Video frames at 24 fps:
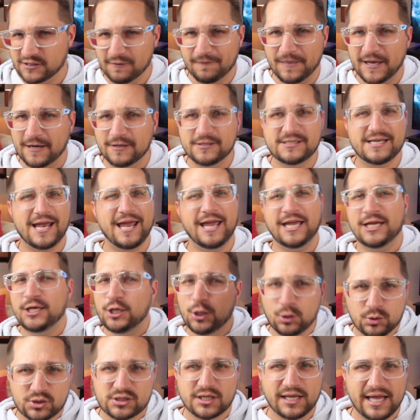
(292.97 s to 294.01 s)
So there's a
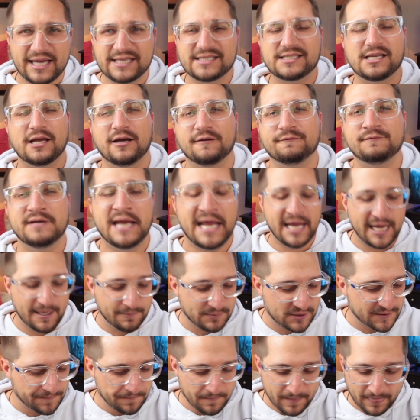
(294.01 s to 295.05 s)
huge list of
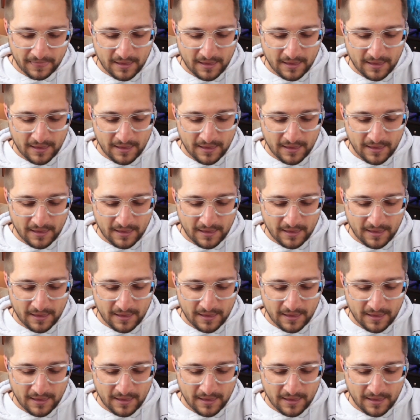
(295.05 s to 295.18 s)
names